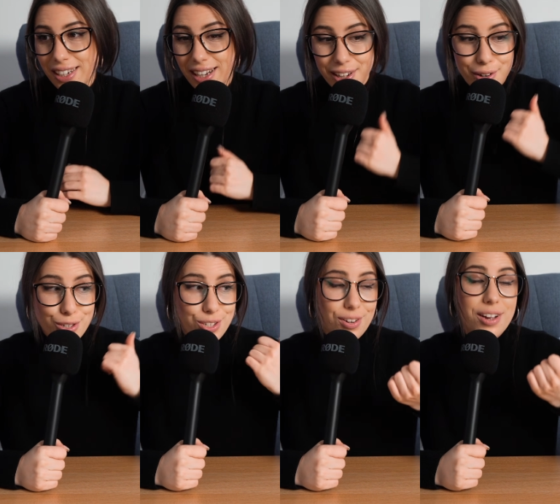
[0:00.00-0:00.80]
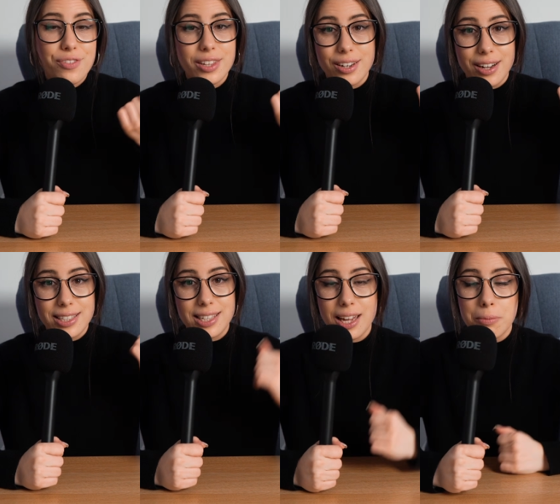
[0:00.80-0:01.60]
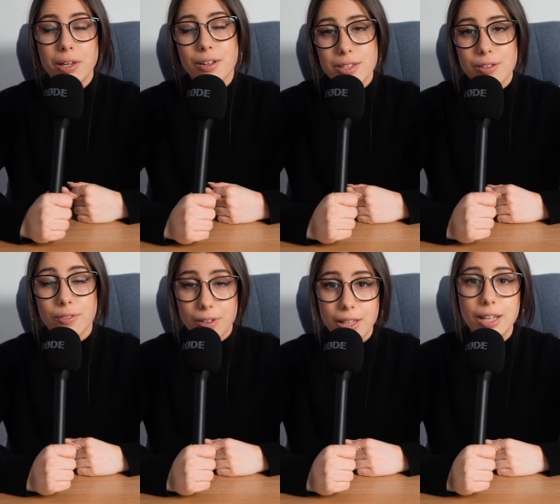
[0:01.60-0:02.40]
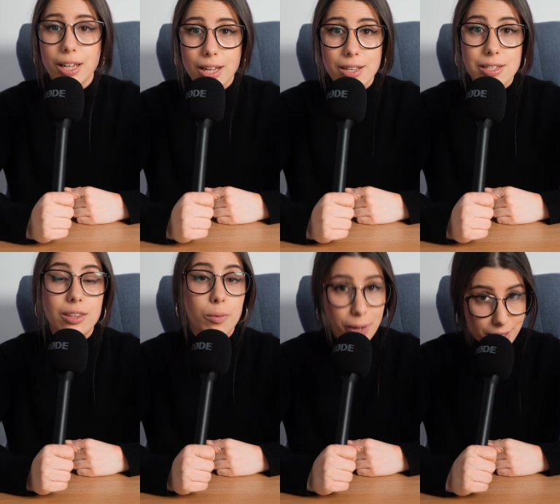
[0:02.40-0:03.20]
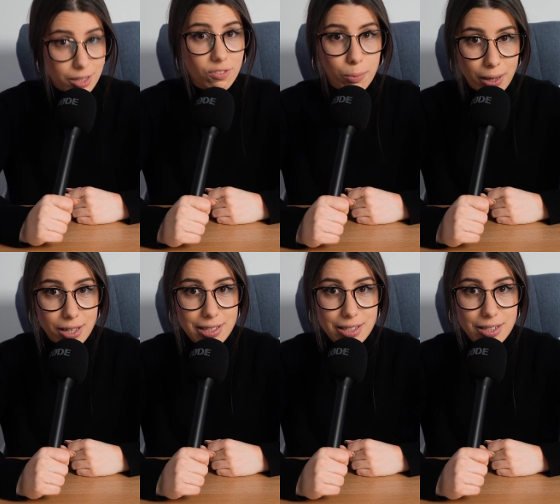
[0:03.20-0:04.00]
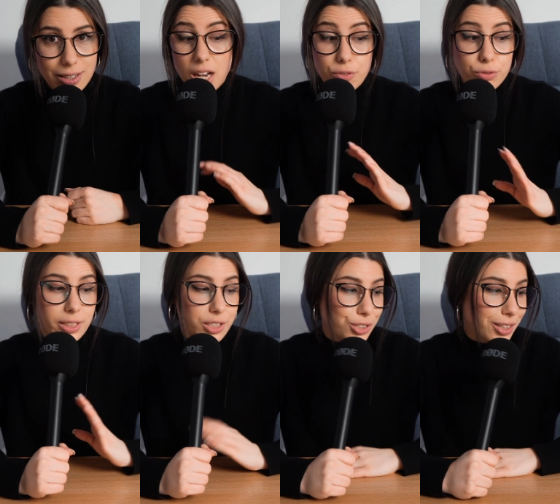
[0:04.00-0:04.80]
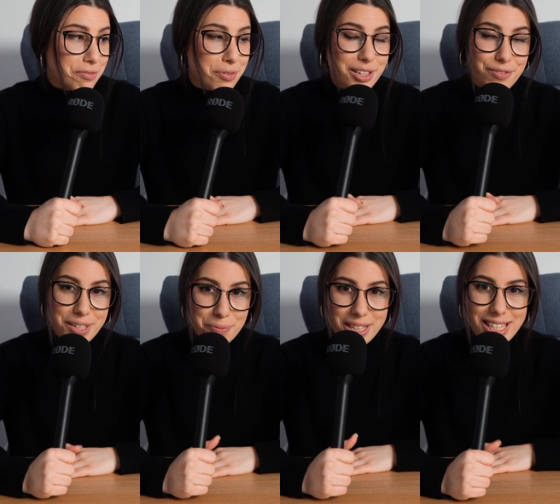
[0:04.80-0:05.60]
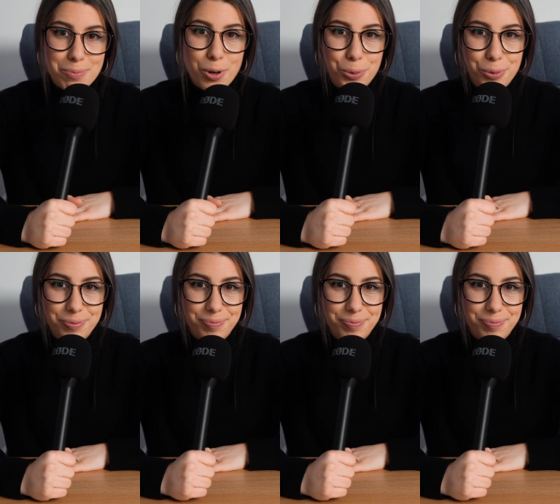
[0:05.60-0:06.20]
I go straight for the 910 because it really is the best of the best. I really do love what they've done with this model.